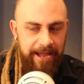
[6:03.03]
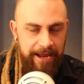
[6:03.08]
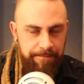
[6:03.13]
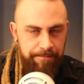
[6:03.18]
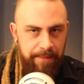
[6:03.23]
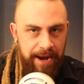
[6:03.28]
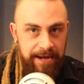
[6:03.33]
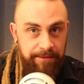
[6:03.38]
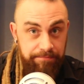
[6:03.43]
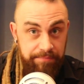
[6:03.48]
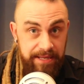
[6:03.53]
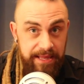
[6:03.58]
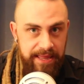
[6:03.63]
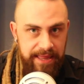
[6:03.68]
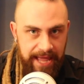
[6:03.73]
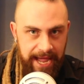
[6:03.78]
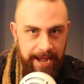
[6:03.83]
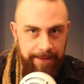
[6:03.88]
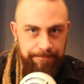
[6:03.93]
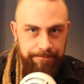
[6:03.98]
It might be
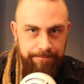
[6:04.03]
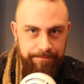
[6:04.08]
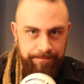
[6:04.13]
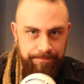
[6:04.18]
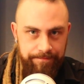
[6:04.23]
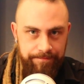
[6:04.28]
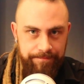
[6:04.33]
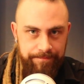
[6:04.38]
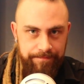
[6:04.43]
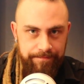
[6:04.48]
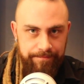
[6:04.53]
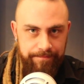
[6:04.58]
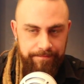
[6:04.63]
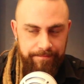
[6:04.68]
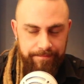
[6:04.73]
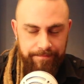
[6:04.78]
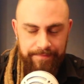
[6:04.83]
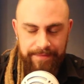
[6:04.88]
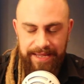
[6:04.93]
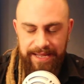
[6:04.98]
them.
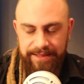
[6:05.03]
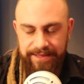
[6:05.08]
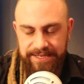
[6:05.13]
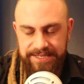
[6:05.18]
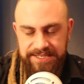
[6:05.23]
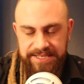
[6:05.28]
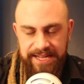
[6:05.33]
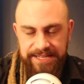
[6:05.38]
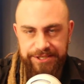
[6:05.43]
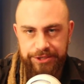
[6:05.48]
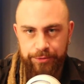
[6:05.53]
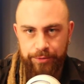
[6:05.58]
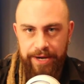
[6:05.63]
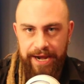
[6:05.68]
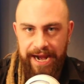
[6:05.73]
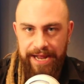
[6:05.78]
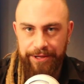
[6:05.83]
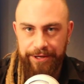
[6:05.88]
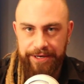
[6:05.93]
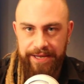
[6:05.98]
At least that's the way
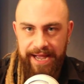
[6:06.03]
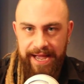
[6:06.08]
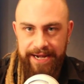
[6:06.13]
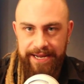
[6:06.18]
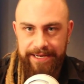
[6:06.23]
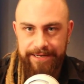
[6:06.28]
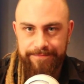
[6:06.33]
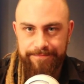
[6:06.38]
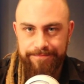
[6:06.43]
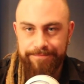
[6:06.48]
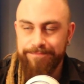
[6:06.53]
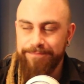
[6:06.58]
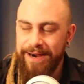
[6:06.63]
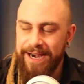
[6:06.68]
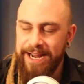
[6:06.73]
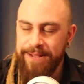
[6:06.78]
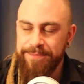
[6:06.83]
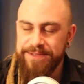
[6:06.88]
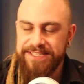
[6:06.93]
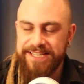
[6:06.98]
I look at it. My
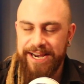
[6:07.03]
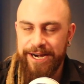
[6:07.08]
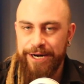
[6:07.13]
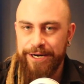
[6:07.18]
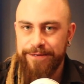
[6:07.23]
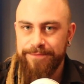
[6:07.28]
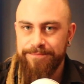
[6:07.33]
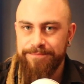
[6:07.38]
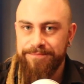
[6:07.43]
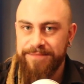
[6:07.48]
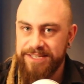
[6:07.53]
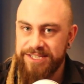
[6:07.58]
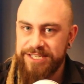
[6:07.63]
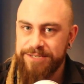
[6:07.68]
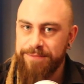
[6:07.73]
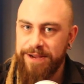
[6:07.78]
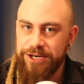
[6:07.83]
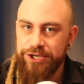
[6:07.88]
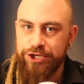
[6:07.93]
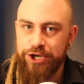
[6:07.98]
name is Aaron. This is
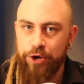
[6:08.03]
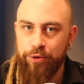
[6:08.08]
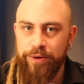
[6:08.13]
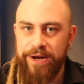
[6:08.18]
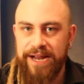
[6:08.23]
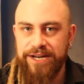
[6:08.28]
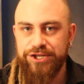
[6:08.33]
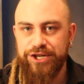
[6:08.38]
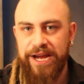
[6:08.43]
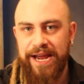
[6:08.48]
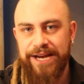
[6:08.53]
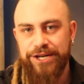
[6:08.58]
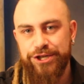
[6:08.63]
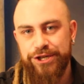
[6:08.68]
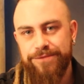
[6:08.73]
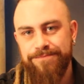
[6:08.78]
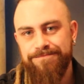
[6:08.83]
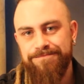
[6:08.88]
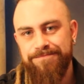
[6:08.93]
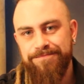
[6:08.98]
my show,
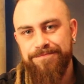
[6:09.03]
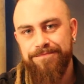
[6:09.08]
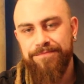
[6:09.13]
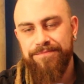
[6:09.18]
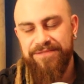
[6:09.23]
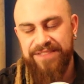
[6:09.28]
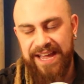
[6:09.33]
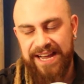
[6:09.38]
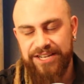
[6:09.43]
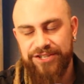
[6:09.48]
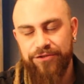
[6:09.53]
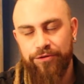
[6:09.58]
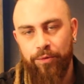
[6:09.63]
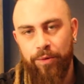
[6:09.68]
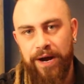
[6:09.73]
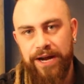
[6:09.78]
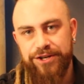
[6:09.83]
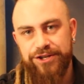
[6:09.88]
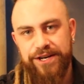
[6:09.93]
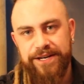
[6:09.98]
Reeducation. Thanks for
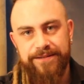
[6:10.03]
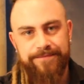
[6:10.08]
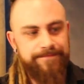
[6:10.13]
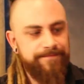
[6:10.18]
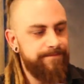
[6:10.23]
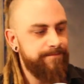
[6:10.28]
watching.